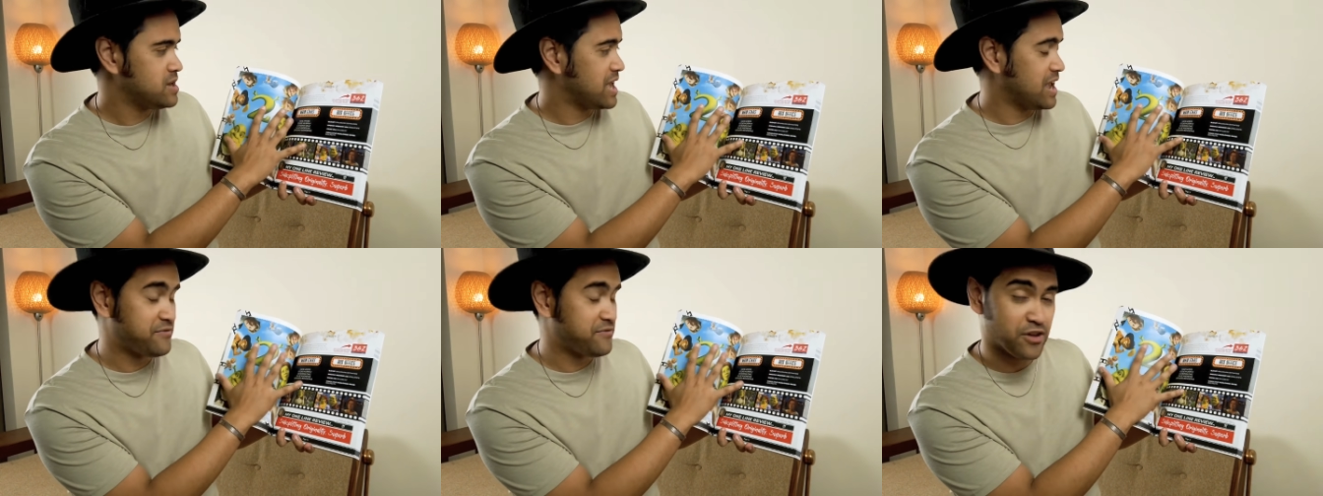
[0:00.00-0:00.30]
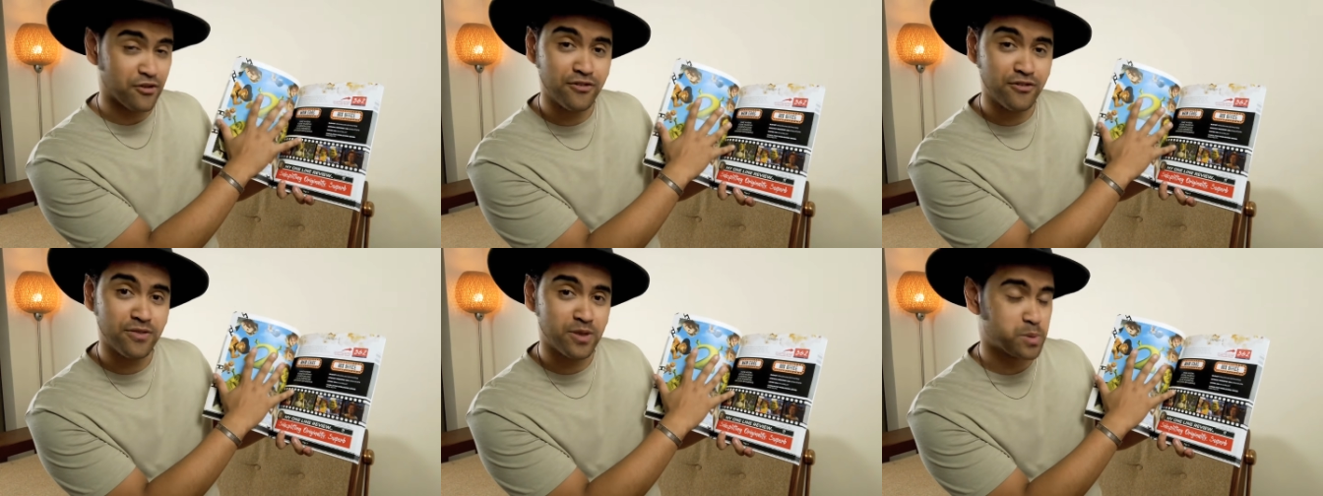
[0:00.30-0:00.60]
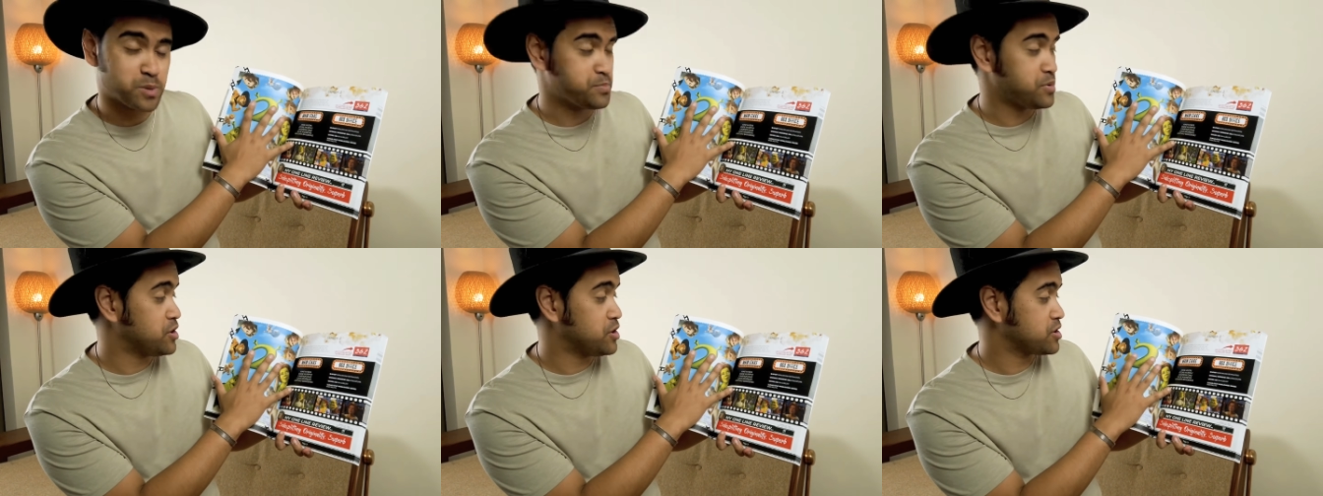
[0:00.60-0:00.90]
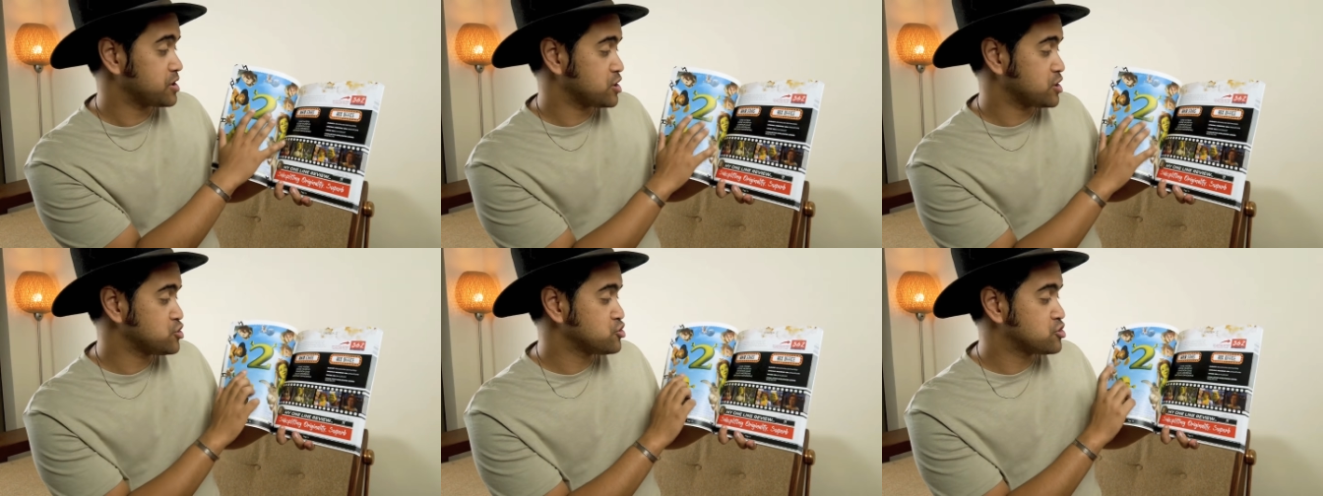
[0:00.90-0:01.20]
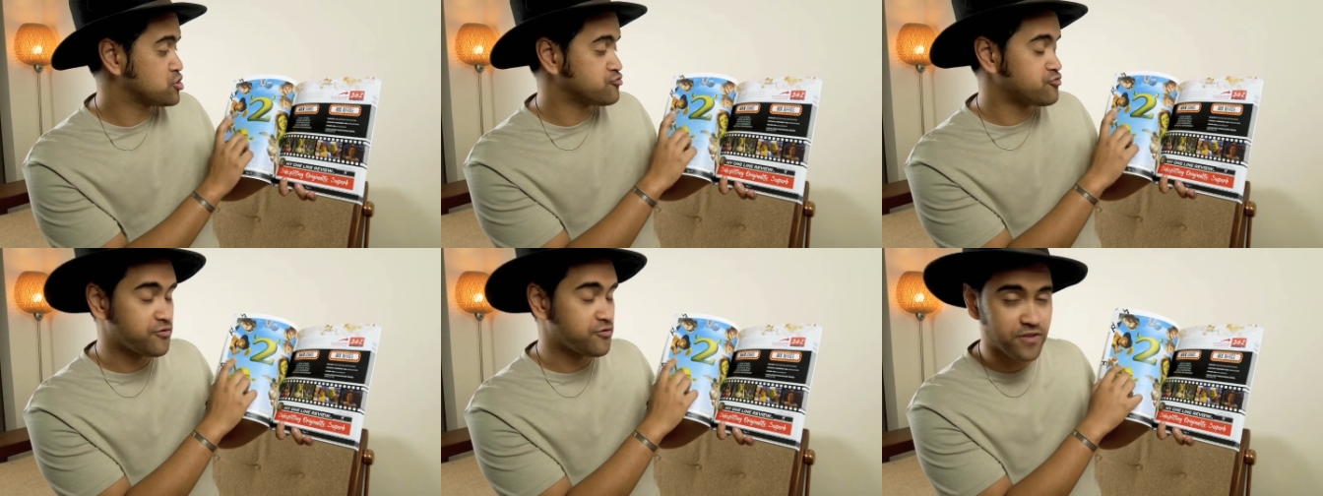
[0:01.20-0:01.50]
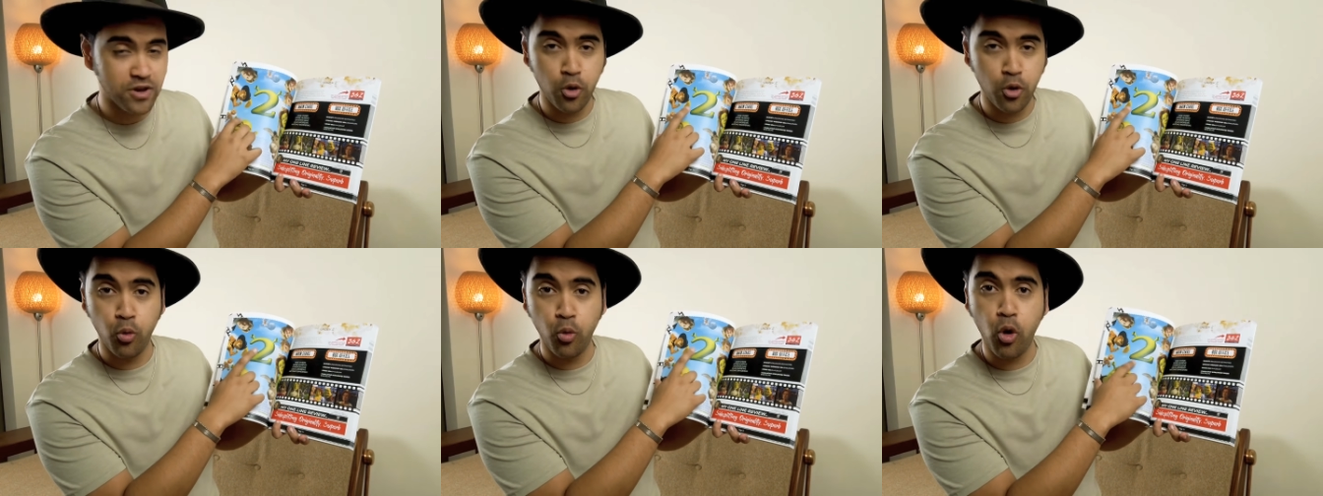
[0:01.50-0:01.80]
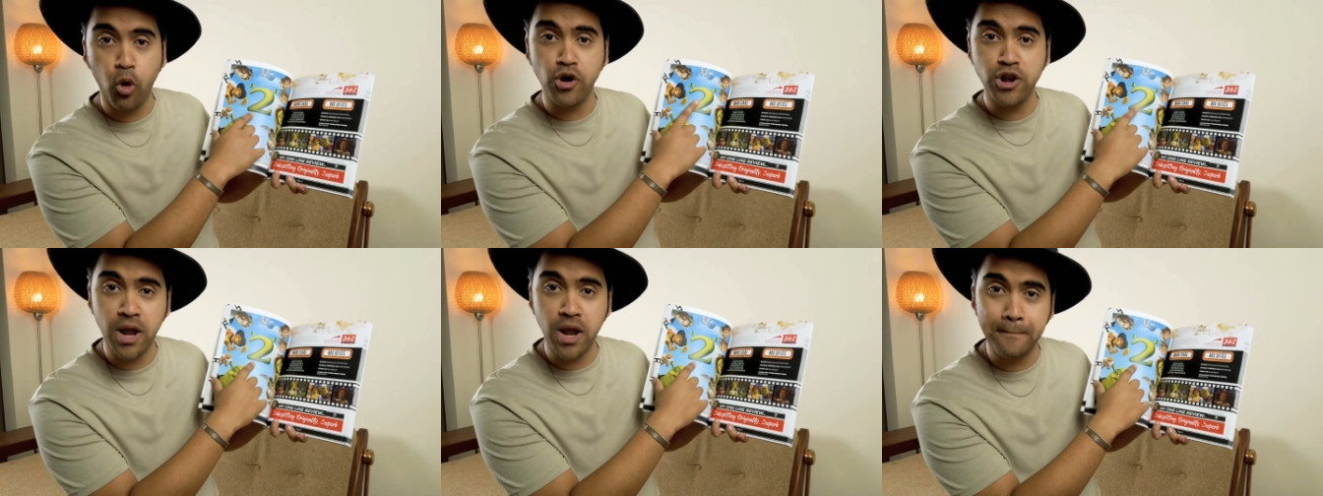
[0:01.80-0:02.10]
if they're in this book, you can reveal
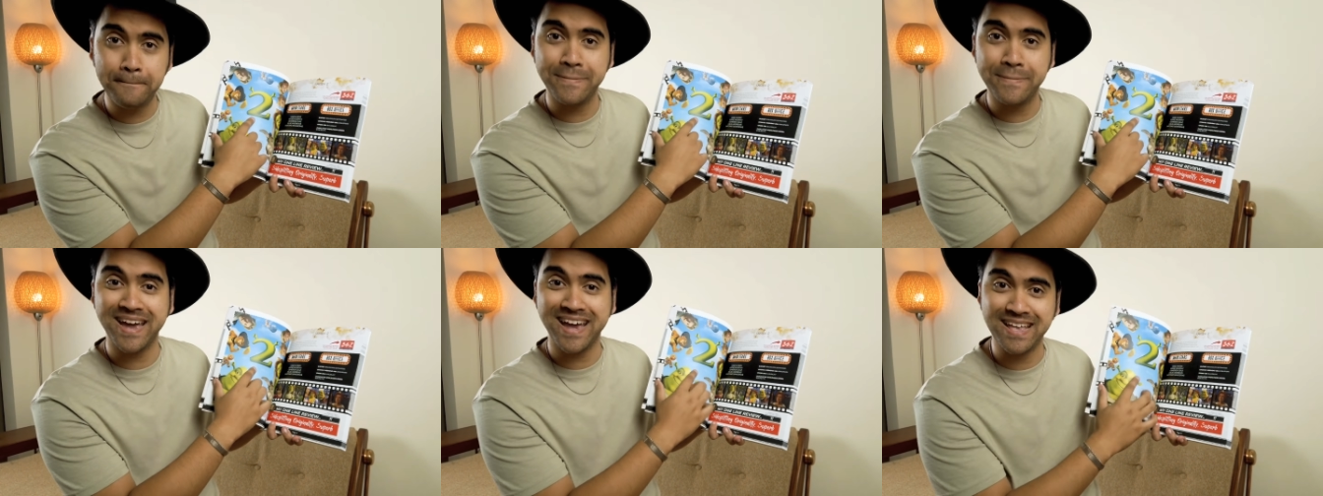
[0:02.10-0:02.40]
what number